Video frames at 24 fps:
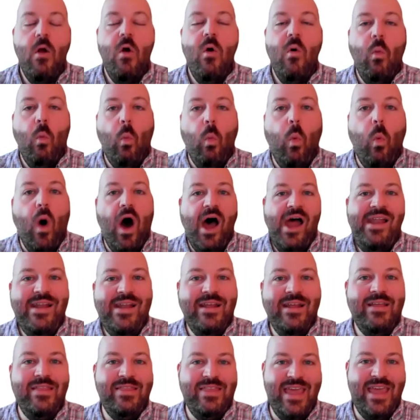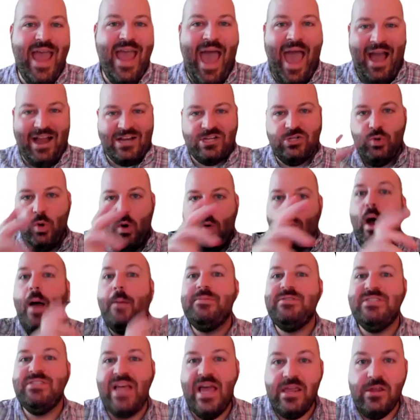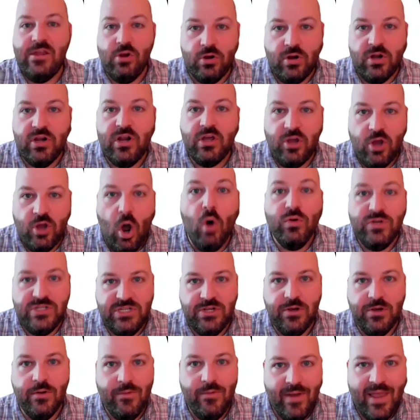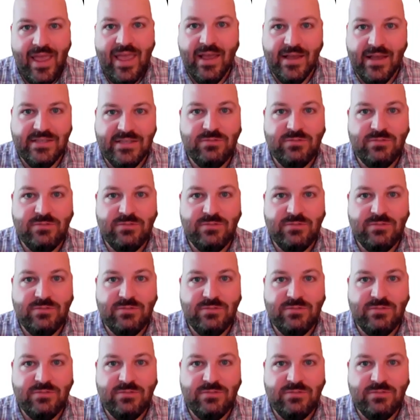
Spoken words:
what the actual website you're going to go to is,